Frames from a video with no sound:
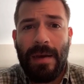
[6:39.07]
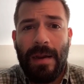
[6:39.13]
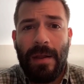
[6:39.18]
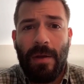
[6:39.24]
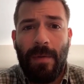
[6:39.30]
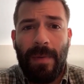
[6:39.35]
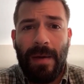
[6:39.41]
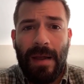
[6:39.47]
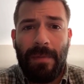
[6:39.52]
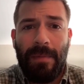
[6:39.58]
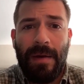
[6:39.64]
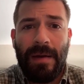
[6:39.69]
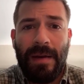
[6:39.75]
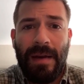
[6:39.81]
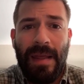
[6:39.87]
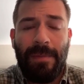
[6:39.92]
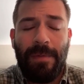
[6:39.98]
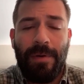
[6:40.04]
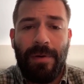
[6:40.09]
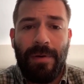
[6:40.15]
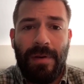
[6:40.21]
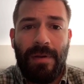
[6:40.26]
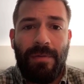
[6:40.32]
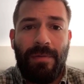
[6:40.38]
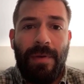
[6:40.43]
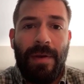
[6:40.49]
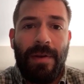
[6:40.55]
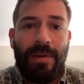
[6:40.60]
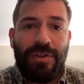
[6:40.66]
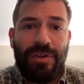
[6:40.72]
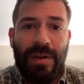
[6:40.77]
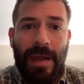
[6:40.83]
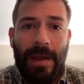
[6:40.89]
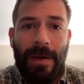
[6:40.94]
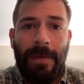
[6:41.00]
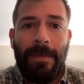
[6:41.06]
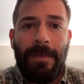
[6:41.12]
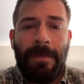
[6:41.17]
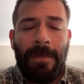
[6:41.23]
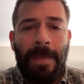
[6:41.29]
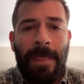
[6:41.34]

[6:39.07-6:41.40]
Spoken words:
in Copacabana neighborhood in Rio de Janeiro.